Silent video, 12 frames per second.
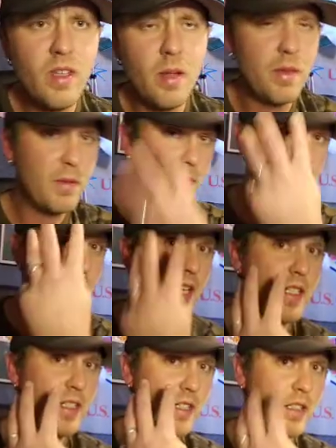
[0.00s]
I mean,
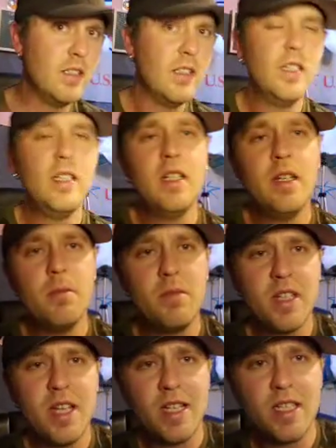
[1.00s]
besides the,
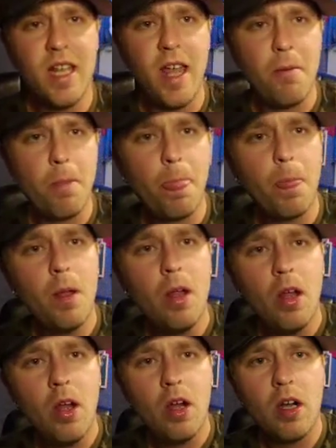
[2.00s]
besides that.
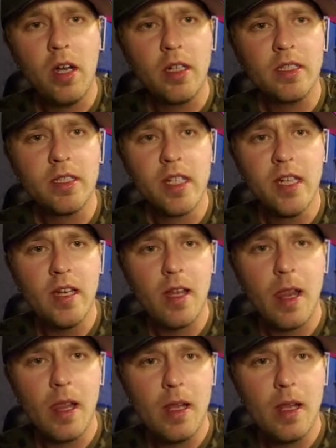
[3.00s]
All right, let's get it.